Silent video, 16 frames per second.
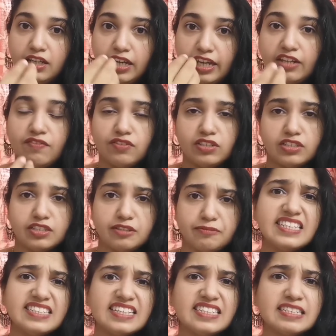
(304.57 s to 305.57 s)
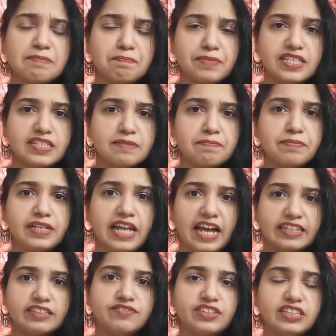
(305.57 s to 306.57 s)
inwards. These are simple
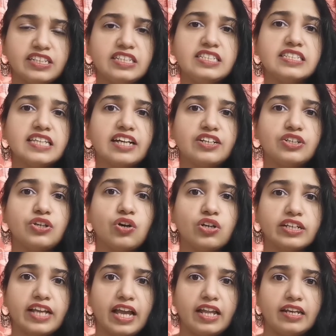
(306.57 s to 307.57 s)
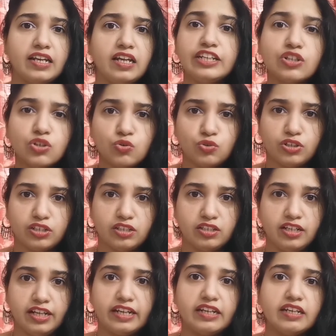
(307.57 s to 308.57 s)
activities that you all can include
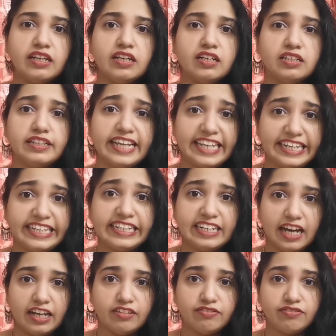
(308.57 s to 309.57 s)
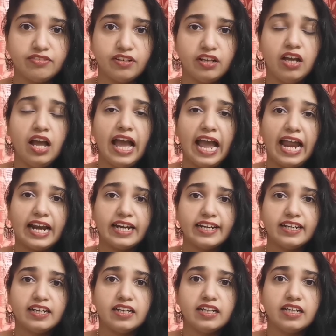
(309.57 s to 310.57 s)
in daily life,
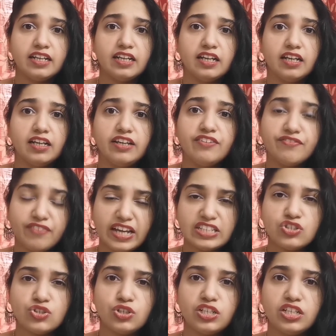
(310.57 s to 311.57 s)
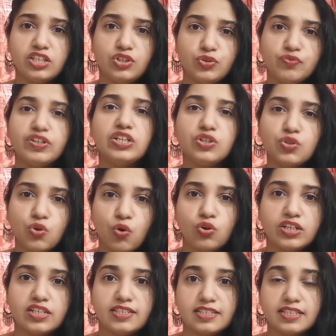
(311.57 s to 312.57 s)
and eventually you will
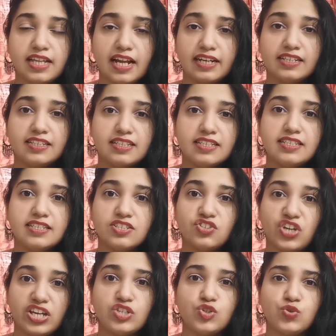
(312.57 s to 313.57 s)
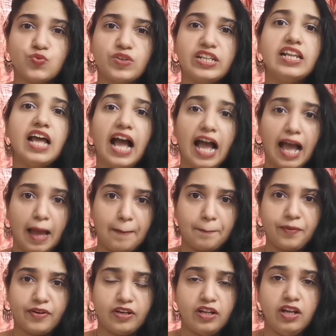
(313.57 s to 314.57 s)
notice that this change will
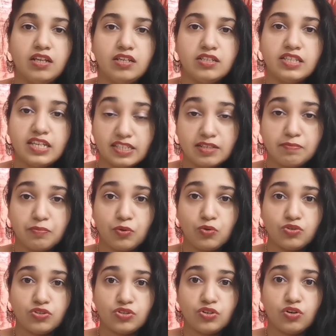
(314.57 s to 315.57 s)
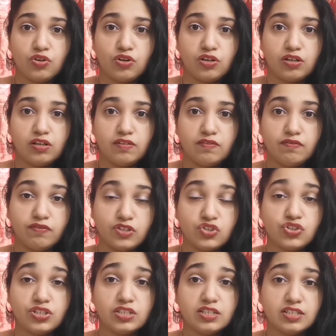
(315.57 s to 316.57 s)
happen. Say suppose your
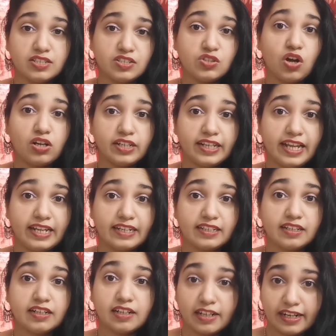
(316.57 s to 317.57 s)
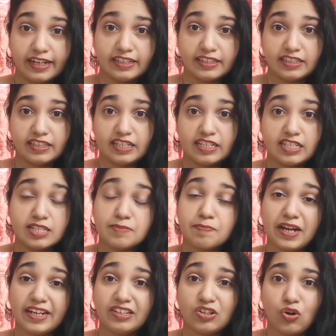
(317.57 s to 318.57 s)
vision does not get corrected in
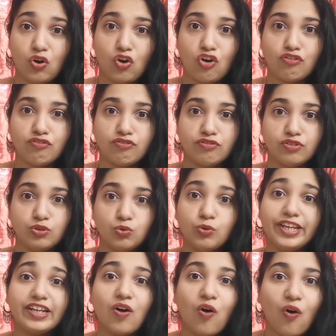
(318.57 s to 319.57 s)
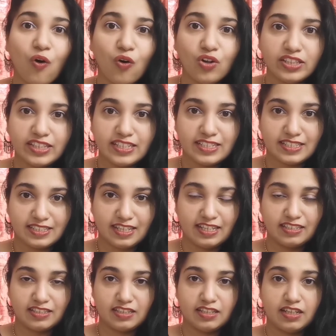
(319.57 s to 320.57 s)
spite of doing all these
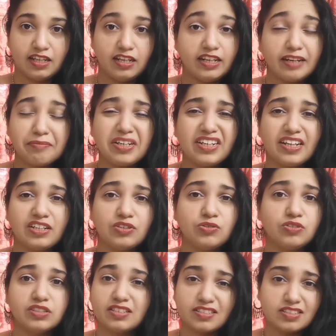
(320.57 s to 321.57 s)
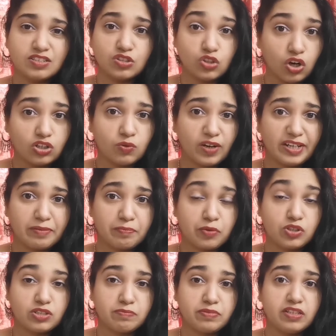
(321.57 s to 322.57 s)
things. Let me tell you, this is not quite
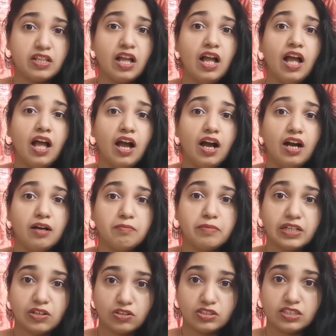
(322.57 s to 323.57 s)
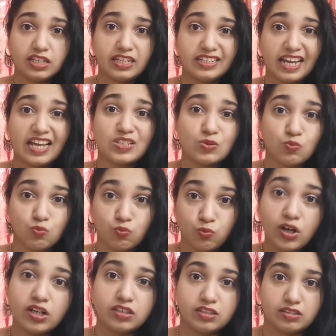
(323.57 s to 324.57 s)
possible because it has
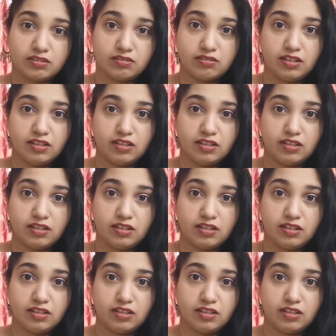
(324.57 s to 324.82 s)
worked